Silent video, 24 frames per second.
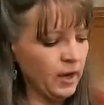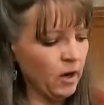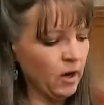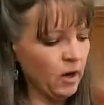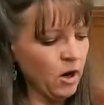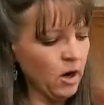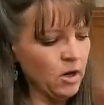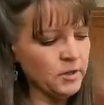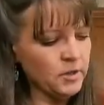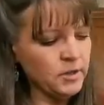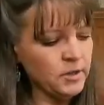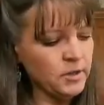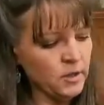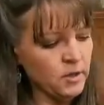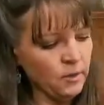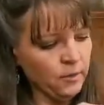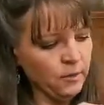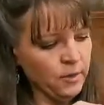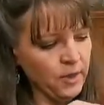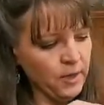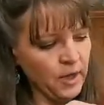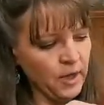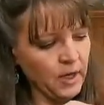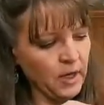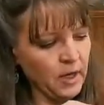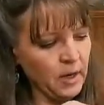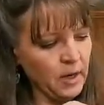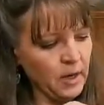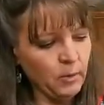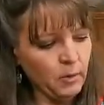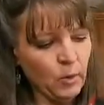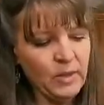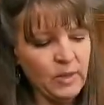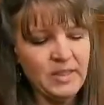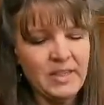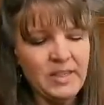I also think
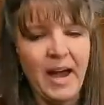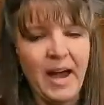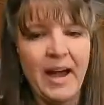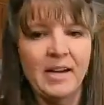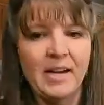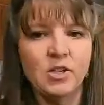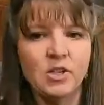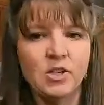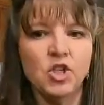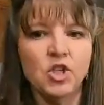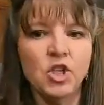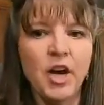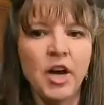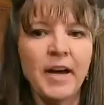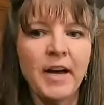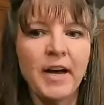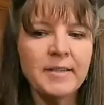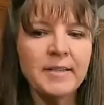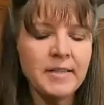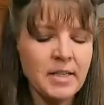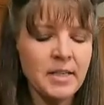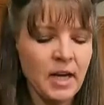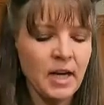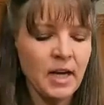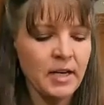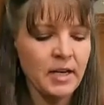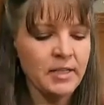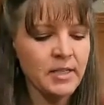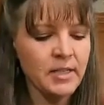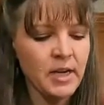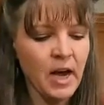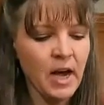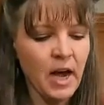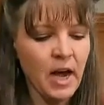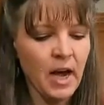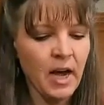I'm going to add just a
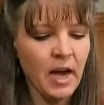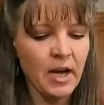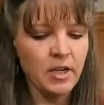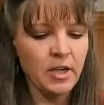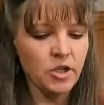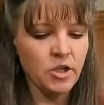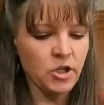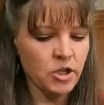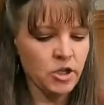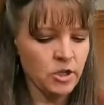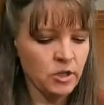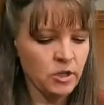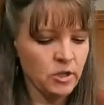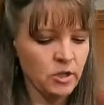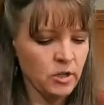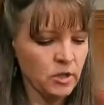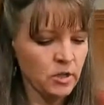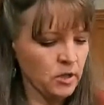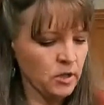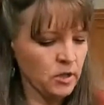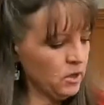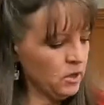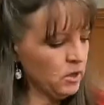touch